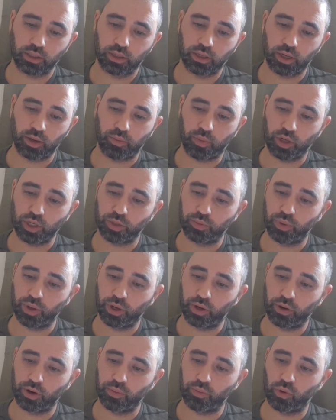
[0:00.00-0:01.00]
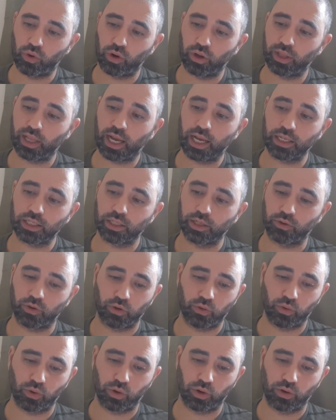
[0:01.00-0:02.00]
a much better and more lasting
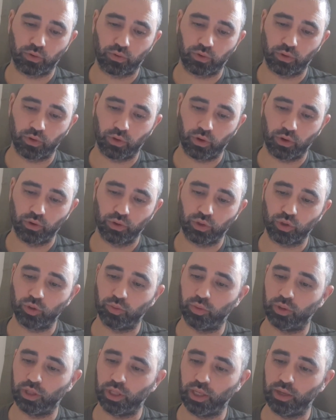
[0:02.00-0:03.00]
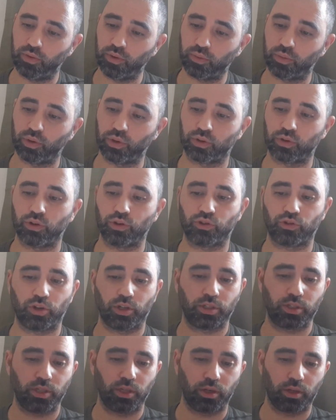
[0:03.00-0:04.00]
reward for those who believe and put their
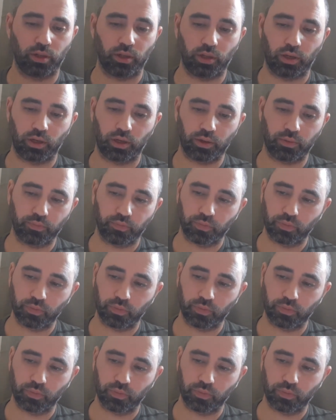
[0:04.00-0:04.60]
trust in Allah.